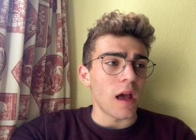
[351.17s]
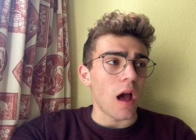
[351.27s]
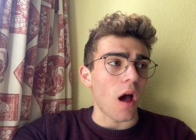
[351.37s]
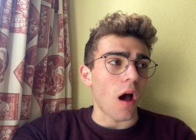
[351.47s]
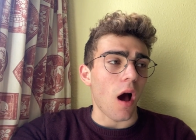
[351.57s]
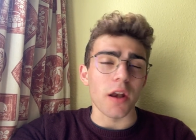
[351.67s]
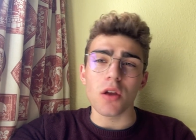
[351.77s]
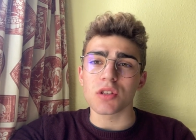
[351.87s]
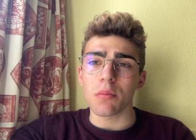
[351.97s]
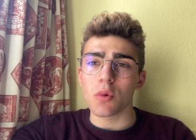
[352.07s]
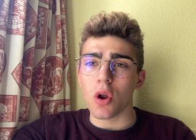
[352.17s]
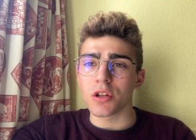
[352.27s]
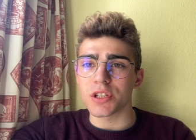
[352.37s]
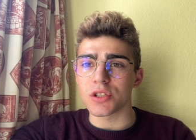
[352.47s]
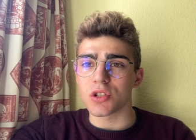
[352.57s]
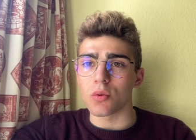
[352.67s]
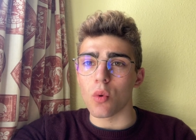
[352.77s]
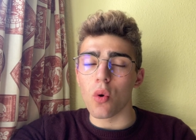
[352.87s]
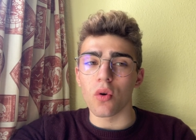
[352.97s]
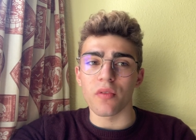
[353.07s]
I know some colleges do
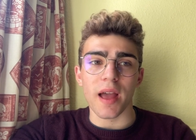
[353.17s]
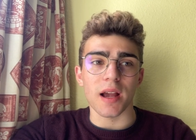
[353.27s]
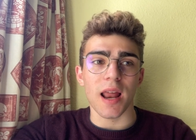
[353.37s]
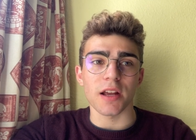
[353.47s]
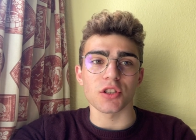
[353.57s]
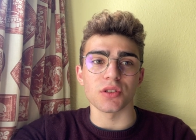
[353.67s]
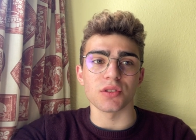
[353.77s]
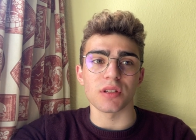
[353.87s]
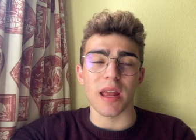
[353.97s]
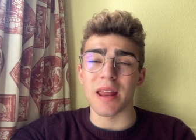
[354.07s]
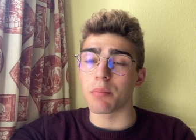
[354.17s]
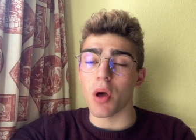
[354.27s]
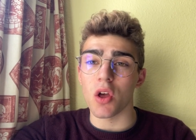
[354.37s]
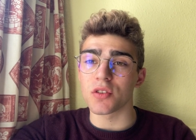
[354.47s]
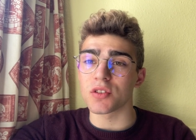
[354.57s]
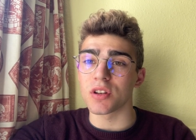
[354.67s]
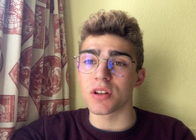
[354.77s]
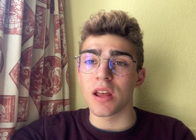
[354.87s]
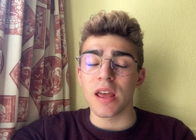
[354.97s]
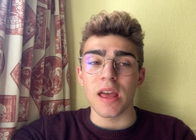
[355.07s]
all of their collections in person